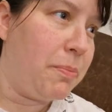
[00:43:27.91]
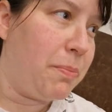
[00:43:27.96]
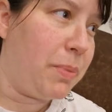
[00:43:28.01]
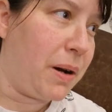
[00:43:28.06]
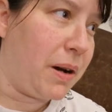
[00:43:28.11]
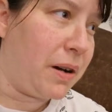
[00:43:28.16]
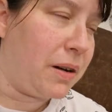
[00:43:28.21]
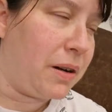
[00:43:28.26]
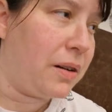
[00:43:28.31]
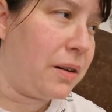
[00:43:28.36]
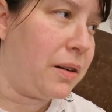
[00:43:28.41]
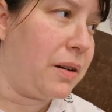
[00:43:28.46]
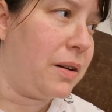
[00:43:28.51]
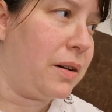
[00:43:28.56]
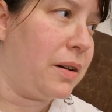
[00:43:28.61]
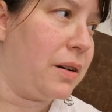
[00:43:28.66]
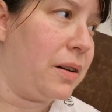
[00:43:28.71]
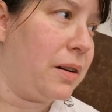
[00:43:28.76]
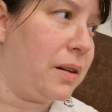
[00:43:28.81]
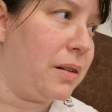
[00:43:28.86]
But
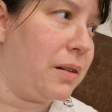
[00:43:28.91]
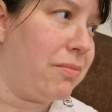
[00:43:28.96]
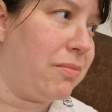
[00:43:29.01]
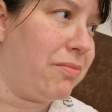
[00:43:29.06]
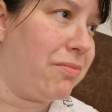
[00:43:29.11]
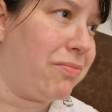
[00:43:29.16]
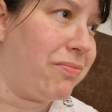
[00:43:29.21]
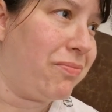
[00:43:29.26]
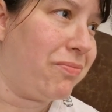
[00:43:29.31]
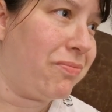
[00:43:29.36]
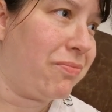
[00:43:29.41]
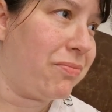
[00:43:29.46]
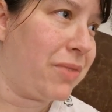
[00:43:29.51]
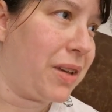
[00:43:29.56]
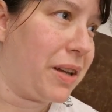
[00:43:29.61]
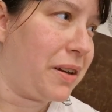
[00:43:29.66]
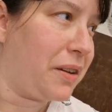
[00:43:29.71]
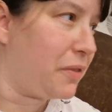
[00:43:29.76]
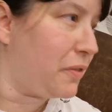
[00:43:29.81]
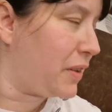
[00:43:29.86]

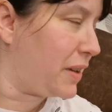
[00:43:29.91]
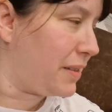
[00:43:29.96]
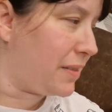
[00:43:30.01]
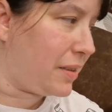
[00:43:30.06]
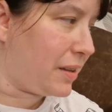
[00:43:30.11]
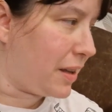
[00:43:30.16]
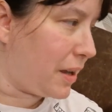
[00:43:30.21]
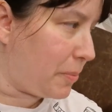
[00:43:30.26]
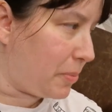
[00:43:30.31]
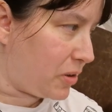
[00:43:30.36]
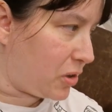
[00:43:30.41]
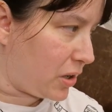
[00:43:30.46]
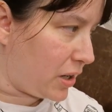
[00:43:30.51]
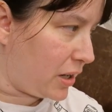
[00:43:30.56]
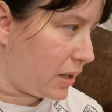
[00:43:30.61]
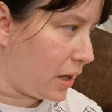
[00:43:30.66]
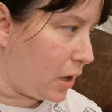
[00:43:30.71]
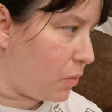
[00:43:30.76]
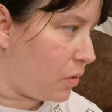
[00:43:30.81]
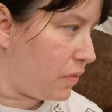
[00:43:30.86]
I don't fancy
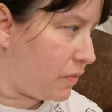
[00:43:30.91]
cappuccino.